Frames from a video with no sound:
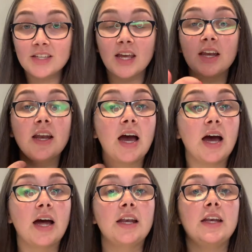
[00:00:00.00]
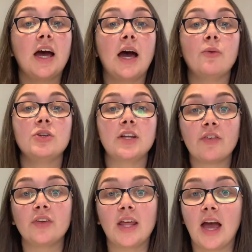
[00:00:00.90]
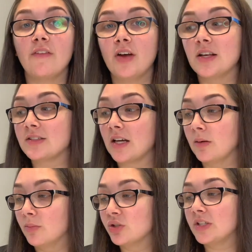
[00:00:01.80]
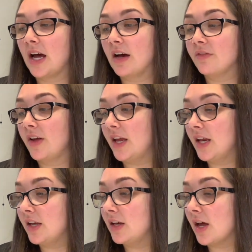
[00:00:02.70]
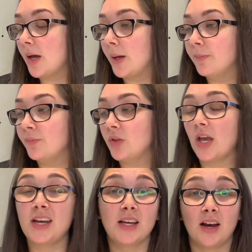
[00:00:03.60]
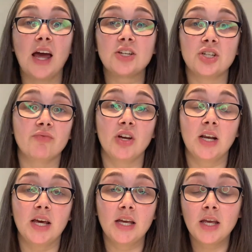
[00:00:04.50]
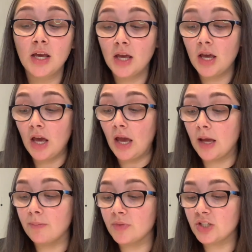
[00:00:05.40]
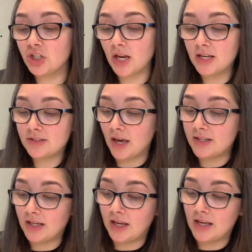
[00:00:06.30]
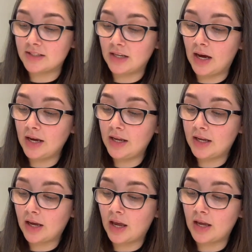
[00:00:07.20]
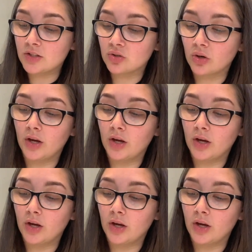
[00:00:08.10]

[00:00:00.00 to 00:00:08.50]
in, and I would definitely have it as like a must have in any collection really. The shade Teddy is like a sort